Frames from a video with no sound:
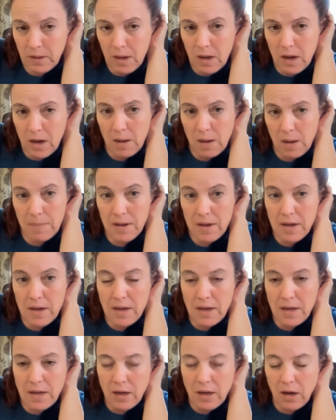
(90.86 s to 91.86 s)

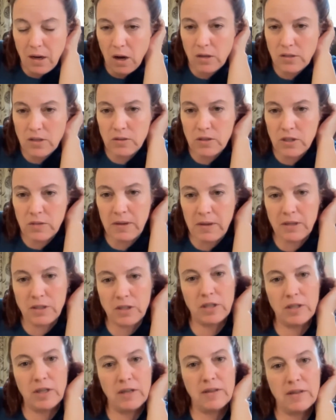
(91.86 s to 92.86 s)
Also to
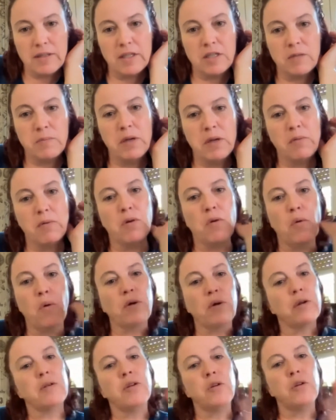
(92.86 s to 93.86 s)
mention that this is being
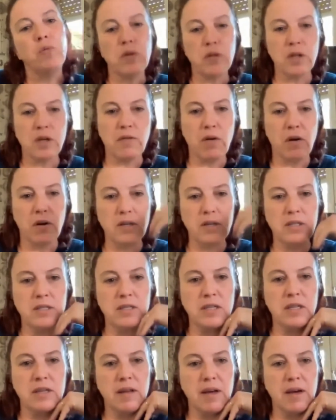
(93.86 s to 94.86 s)
recorded, you will have already
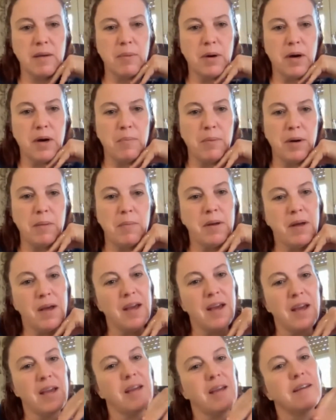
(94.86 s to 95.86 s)
seen that pop up.
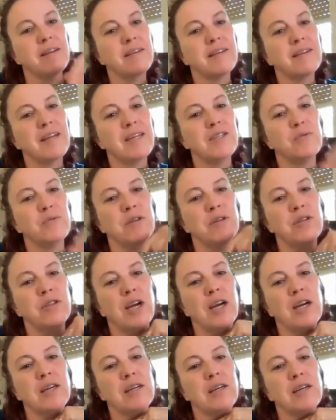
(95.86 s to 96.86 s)
Hey, nice one,
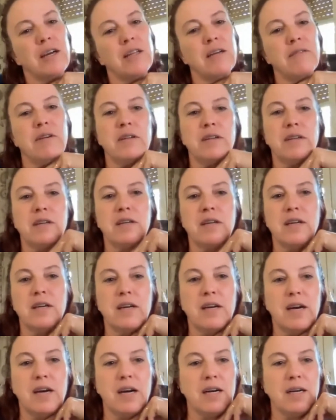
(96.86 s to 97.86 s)
Jack. I love it.
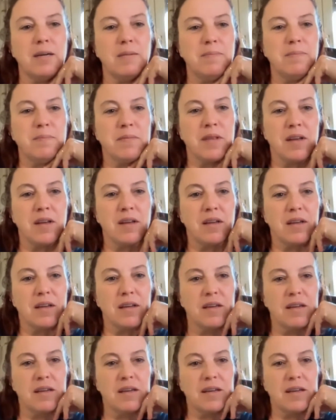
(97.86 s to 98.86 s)
And
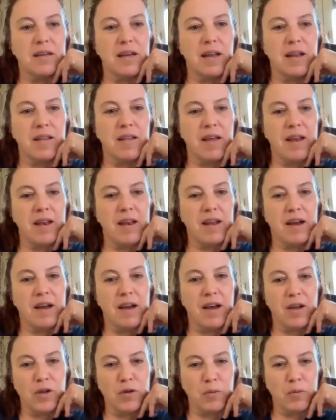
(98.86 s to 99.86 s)
then
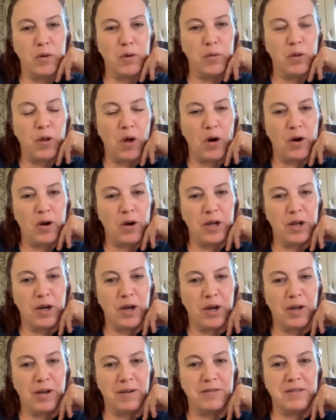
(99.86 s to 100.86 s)
you will already
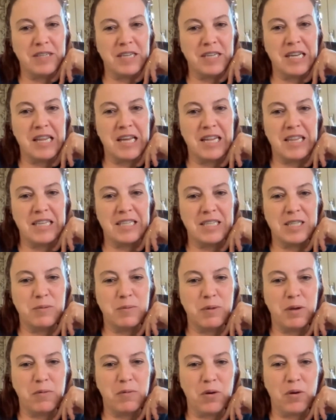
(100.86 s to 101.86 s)
have seen that this
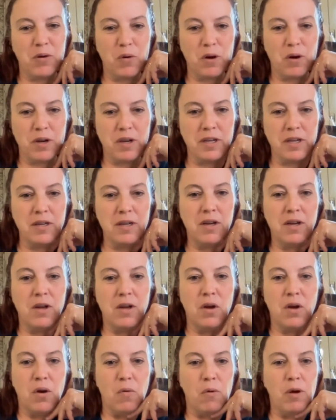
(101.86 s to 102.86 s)
is being recorded.
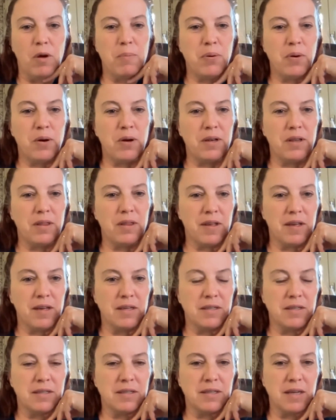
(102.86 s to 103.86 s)
We put
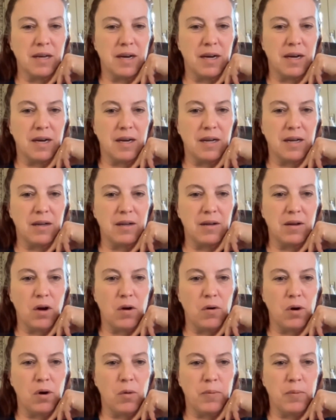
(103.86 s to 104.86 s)
these
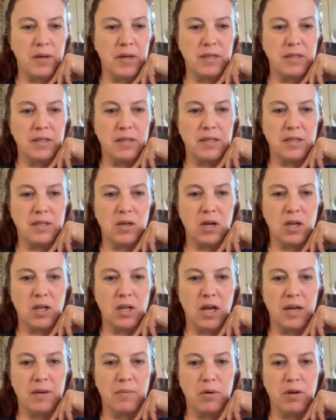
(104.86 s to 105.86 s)
OOBs, these
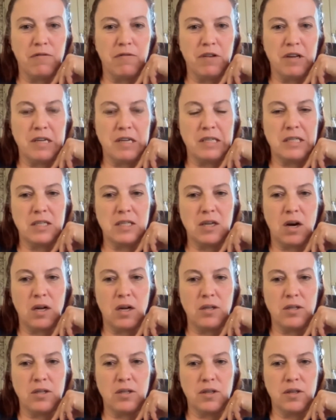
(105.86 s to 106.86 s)
online briefings,
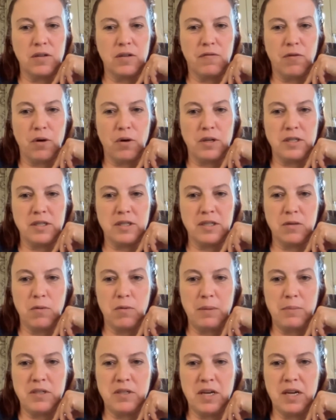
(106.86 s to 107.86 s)
onto the 4SD
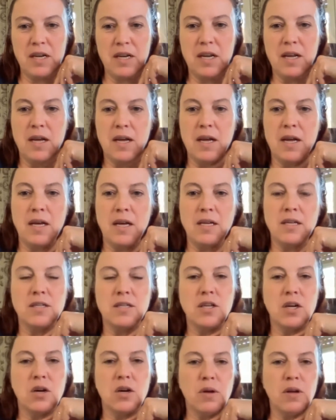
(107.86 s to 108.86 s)
website.
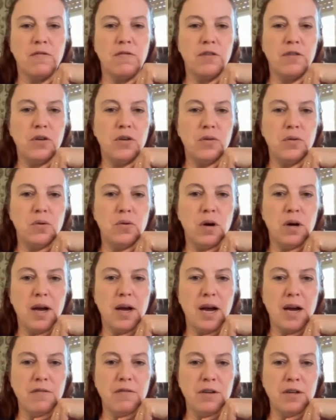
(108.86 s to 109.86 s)
So if you
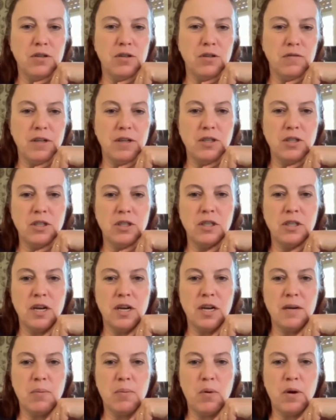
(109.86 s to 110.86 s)
have an intervention
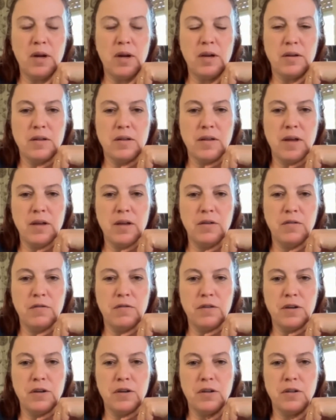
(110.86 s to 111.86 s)
at any point that you
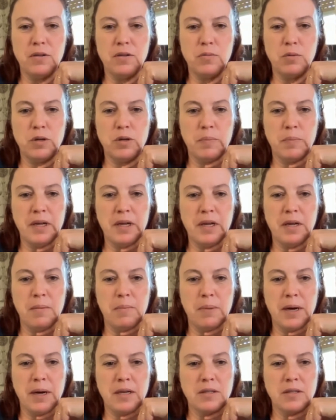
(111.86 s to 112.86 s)
feel would be
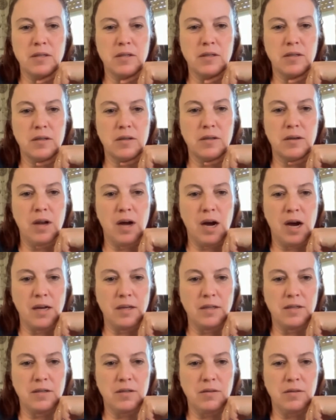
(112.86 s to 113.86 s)
best
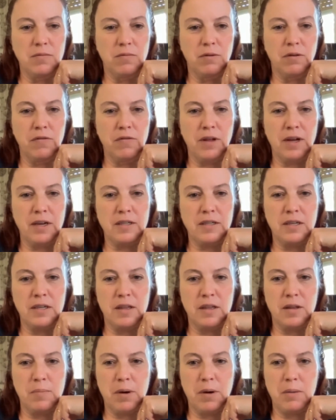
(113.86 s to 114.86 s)
not reflected
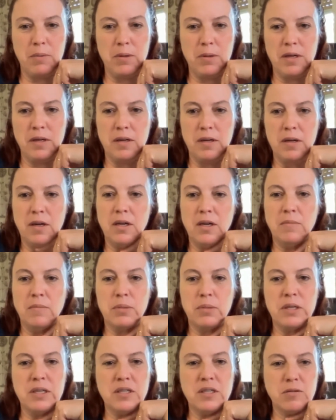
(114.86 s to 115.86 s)
in the public,
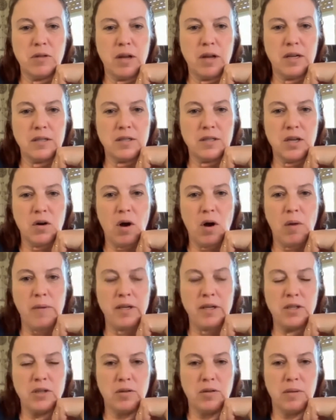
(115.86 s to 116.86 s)
please do let us know. I'll
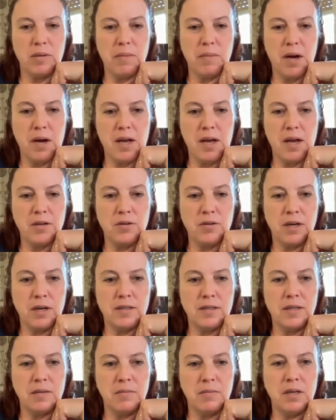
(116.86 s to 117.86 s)
make sure that my
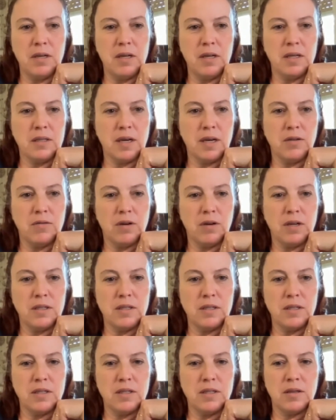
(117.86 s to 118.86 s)
address and Mahika's
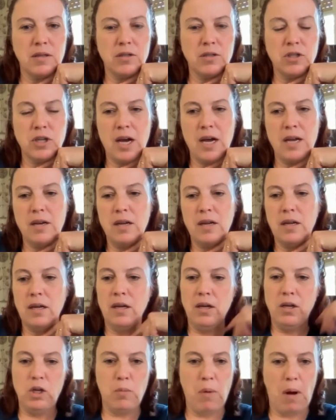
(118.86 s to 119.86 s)
address is in the chat.
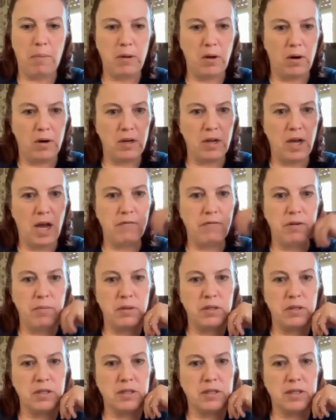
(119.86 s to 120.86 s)
You probably already have it,
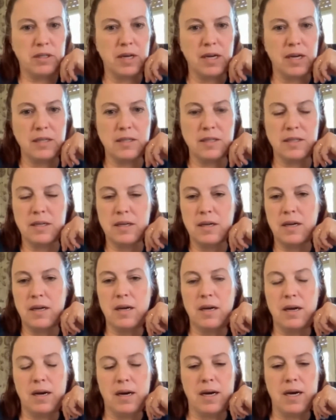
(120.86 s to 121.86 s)
but just in case.
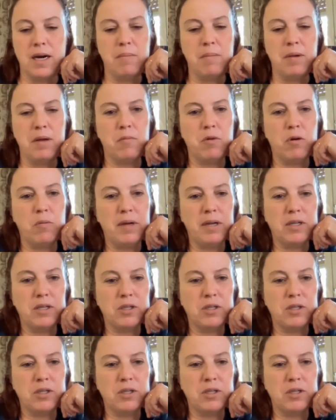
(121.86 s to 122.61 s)
And we'll make